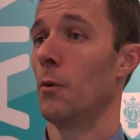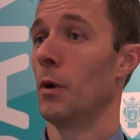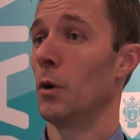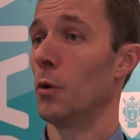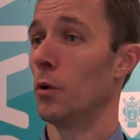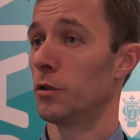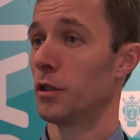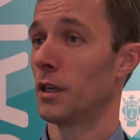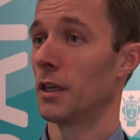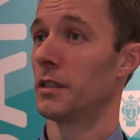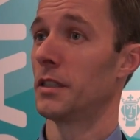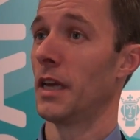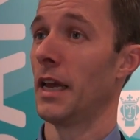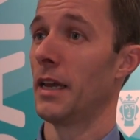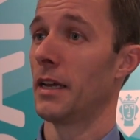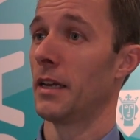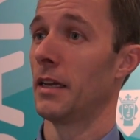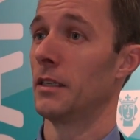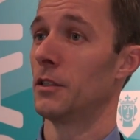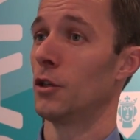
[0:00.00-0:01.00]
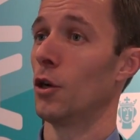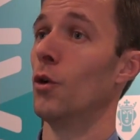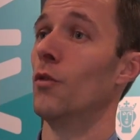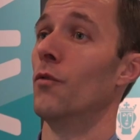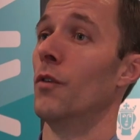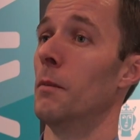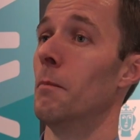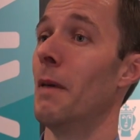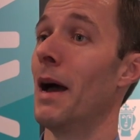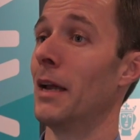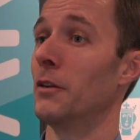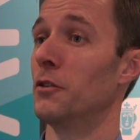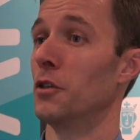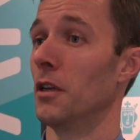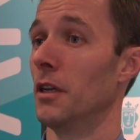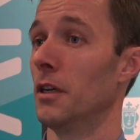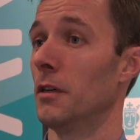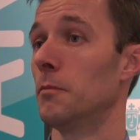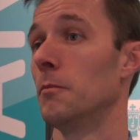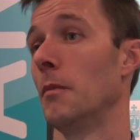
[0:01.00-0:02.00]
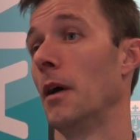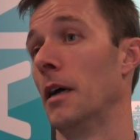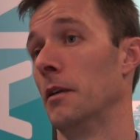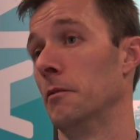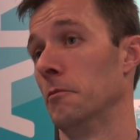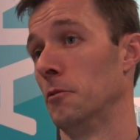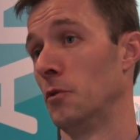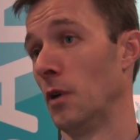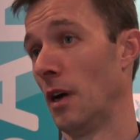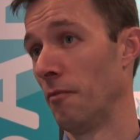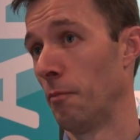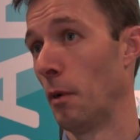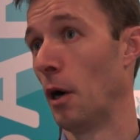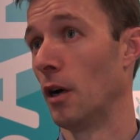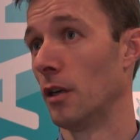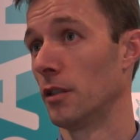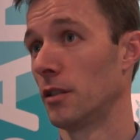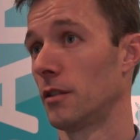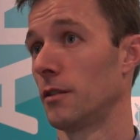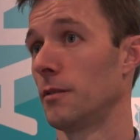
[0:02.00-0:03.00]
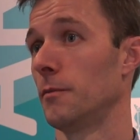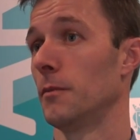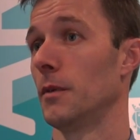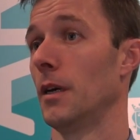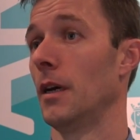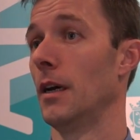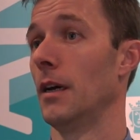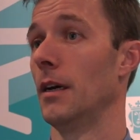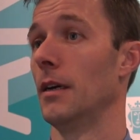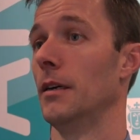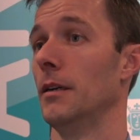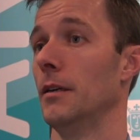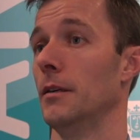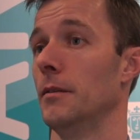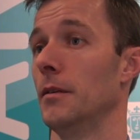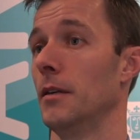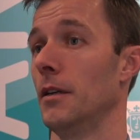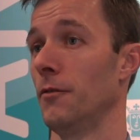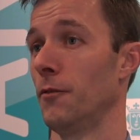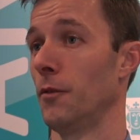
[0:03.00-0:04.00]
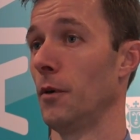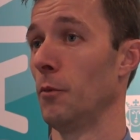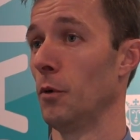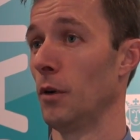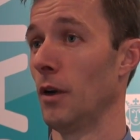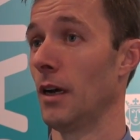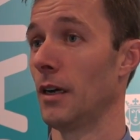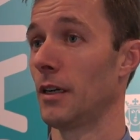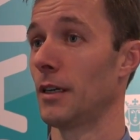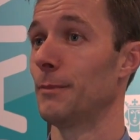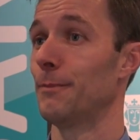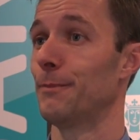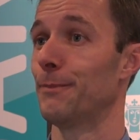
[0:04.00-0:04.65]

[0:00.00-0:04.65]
we also can take it over manually and drive past uh, okay. if we would like.